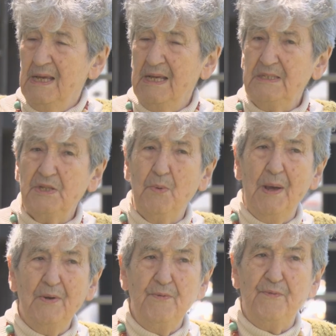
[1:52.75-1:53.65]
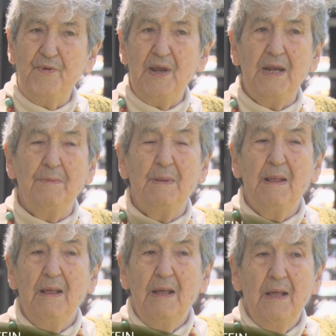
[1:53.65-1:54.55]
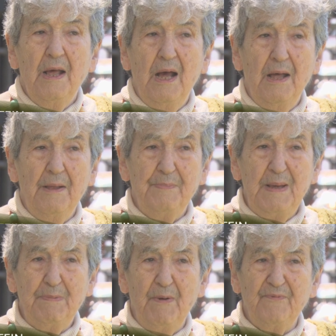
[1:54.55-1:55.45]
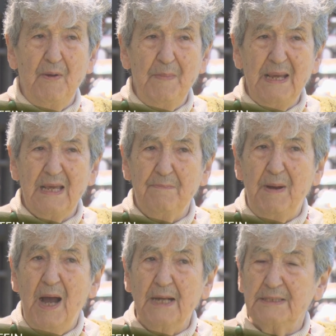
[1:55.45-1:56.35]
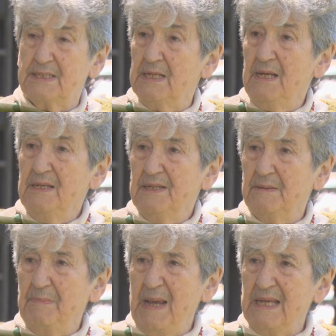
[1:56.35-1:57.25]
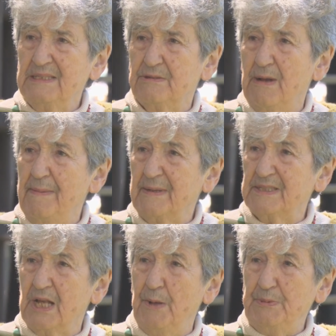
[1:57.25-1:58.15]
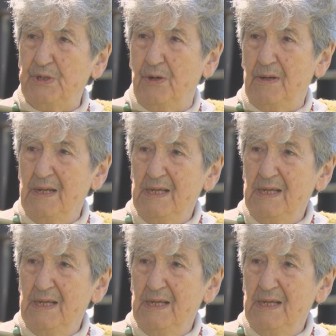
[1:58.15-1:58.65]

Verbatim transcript: He's the one who freed uh, people from making pots to making ceramic sculpture.